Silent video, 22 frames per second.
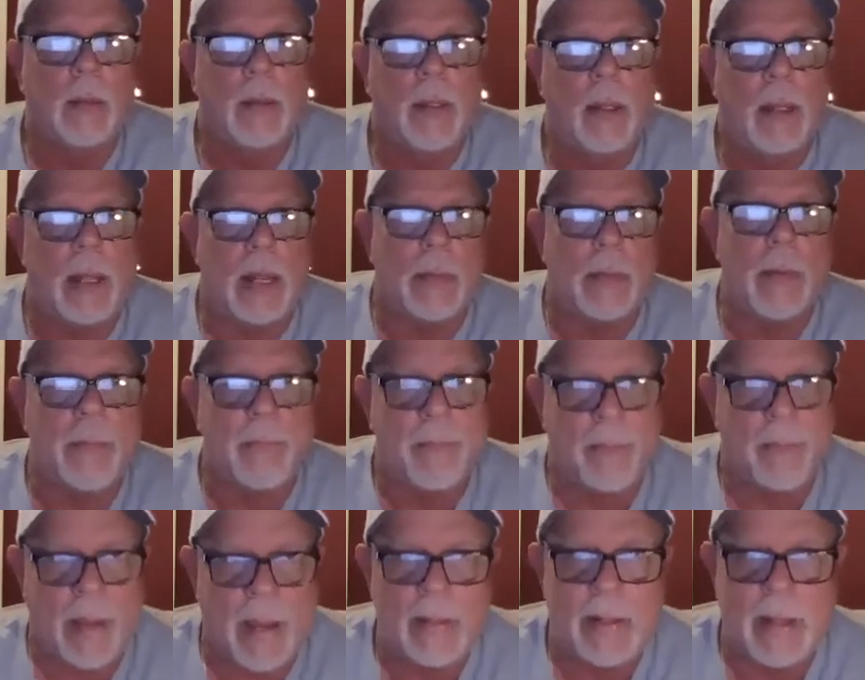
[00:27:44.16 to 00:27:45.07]
And I'm going to
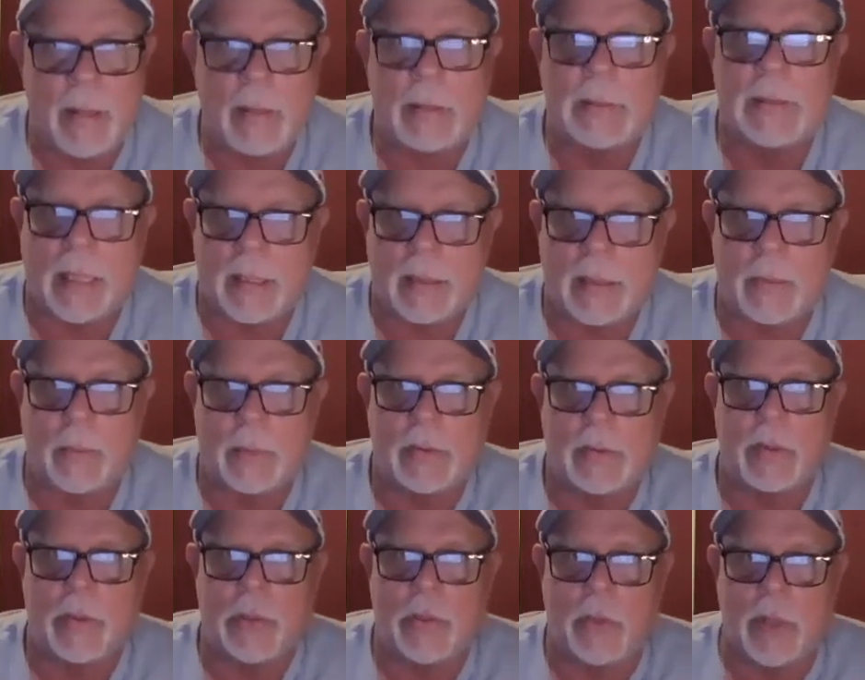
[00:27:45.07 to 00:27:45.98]
find out exactly what
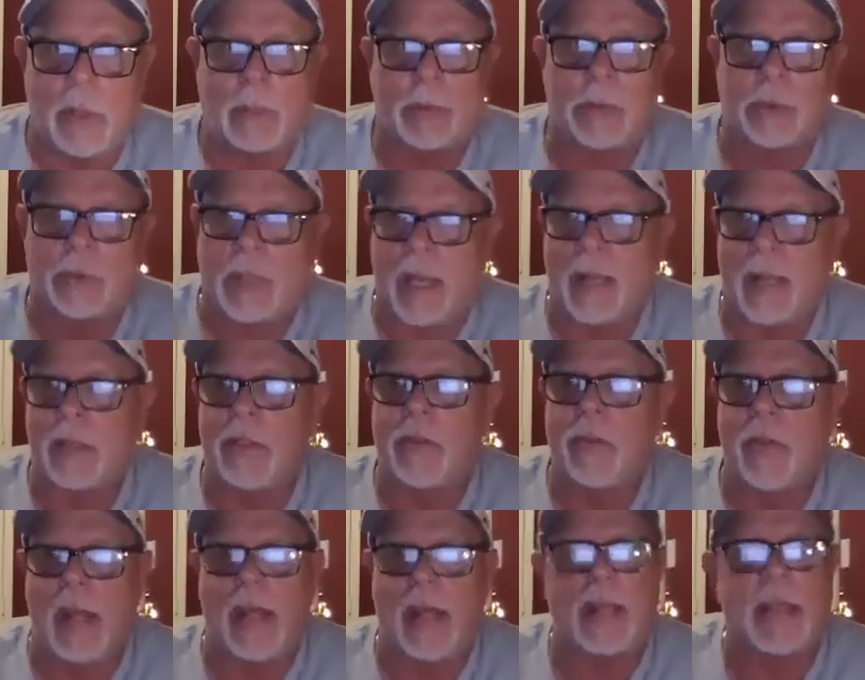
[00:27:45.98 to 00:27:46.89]
they're doing. I'm going to try to
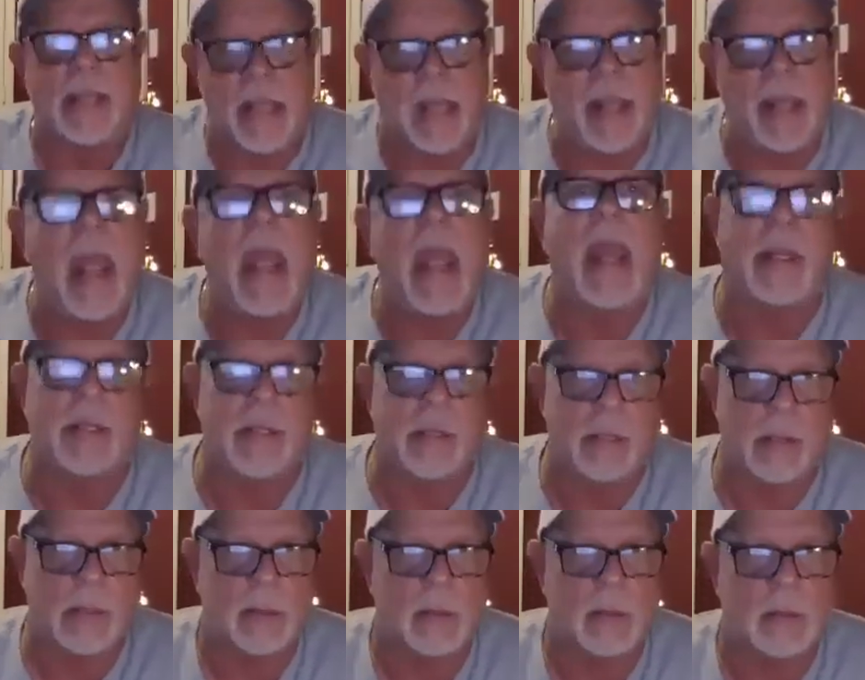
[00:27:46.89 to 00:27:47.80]
do that 10x.
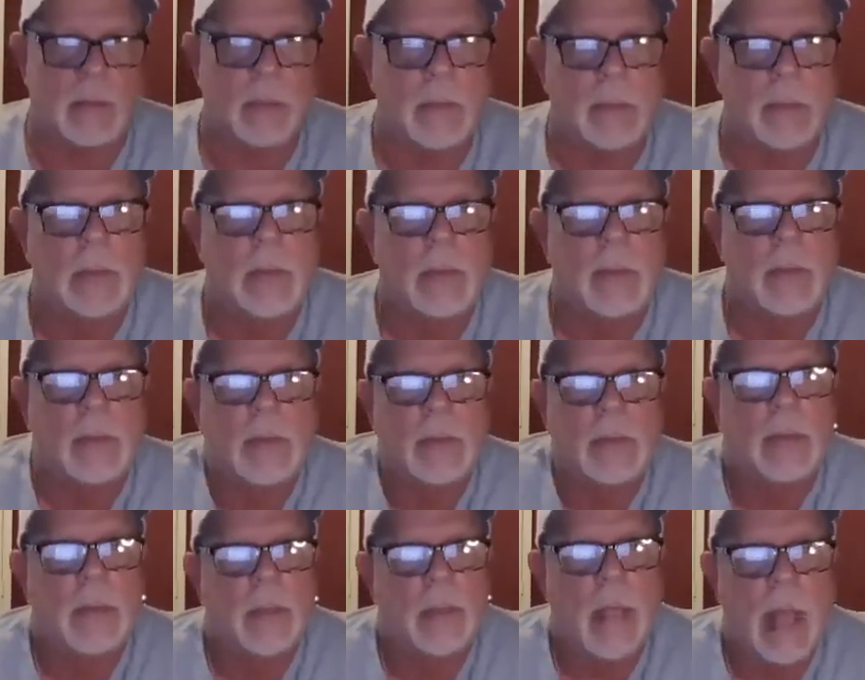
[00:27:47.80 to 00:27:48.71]

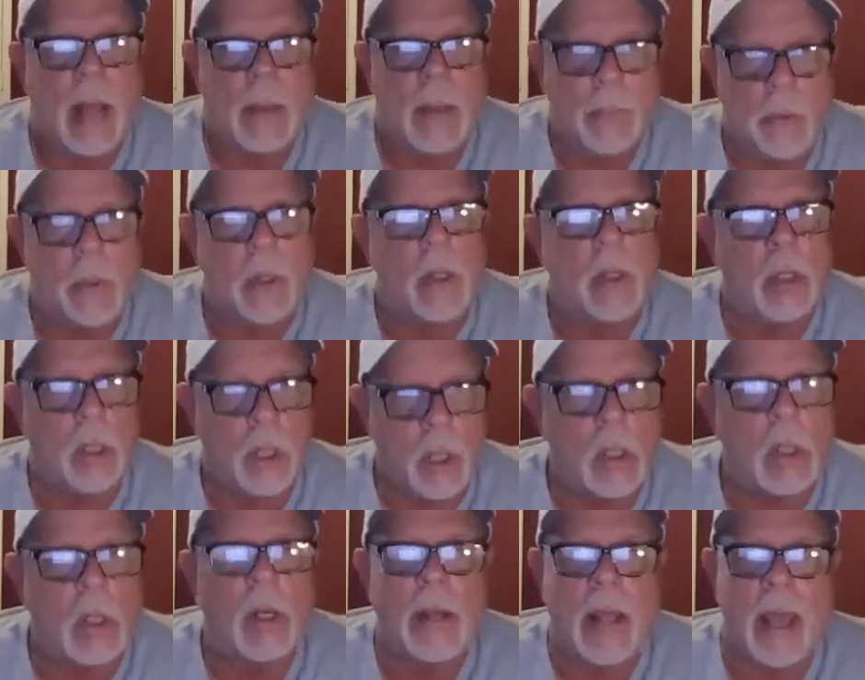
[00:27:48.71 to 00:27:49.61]
I'm going to
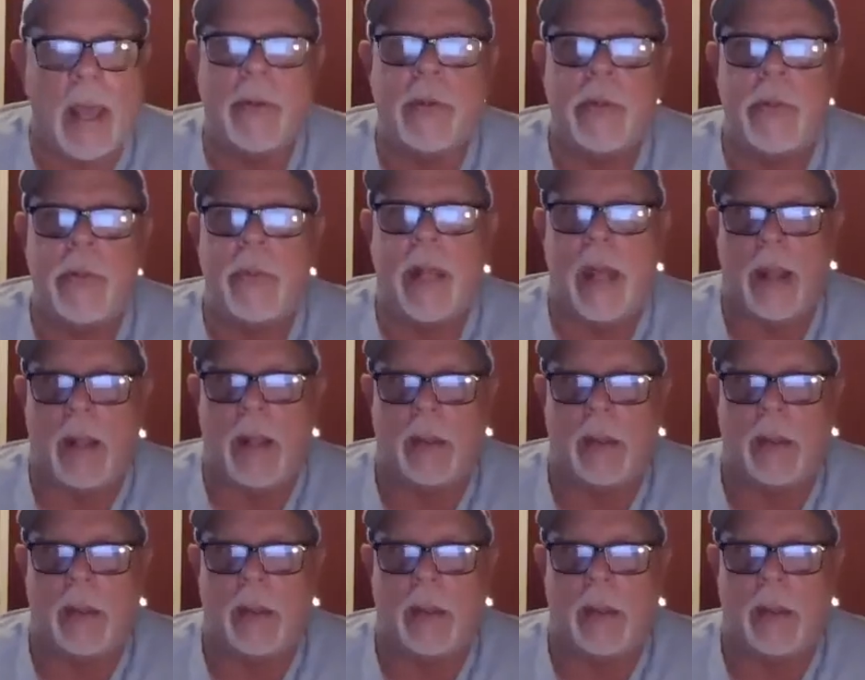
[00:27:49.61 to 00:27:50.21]
learn how to do that.